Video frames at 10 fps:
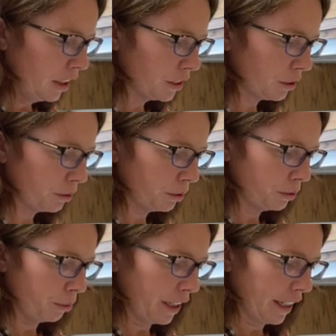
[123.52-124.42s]

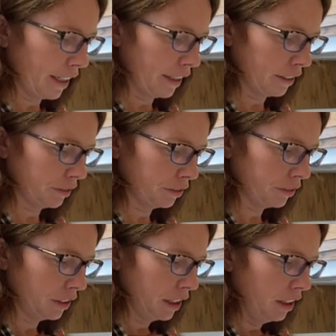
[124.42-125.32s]
So we have,
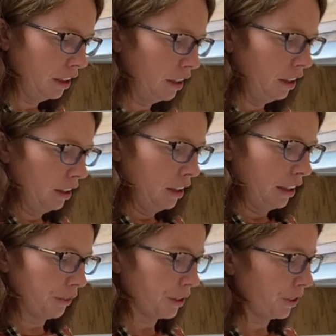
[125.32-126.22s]

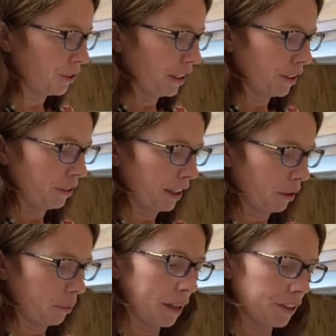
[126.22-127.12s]
I'm just going to try to go
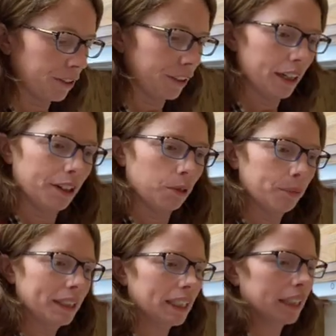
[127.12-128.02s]
down to make sure that I don't
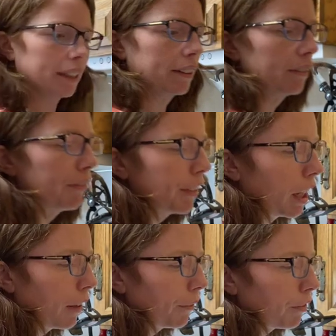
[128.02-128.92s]
miss anything.
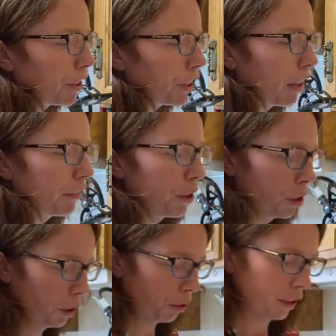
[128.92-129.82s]
First off,
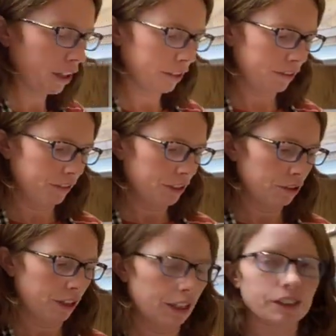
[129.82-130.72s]
350
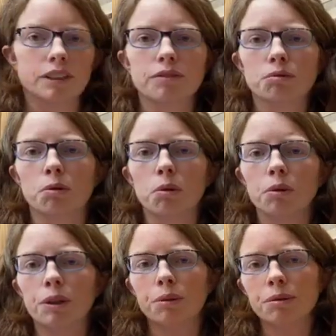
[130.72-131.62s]
grams of
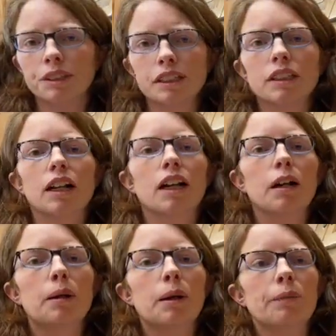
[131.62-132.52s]
rolled oats.
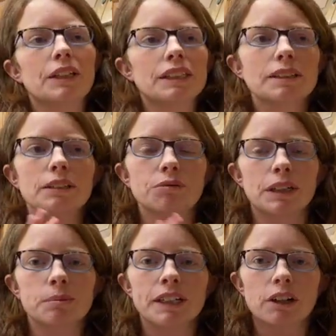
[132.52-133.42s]
This
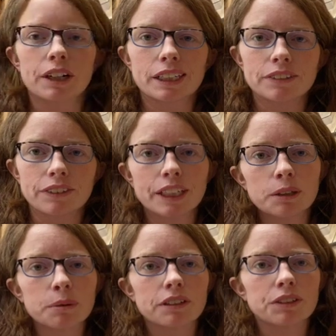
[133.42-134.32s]
recipe already is
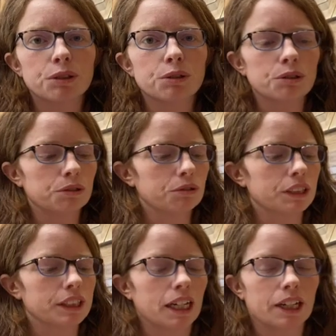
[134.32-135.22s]
vegan, but if you
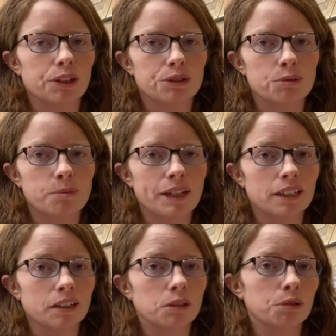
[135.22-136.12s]
desire to make
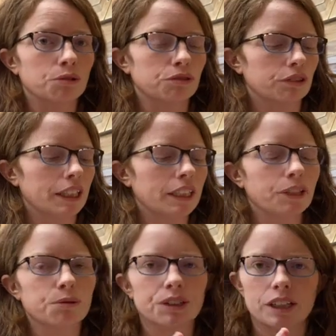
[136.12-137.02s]
it gluten-free,
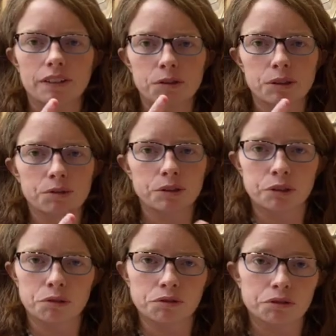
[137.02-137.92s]
you would just have to use
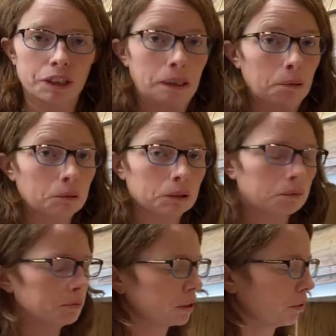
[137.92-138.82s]
gluten-free oats.
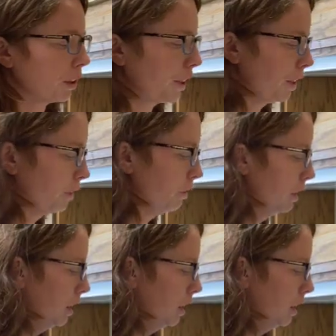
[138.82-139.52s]
So there you go.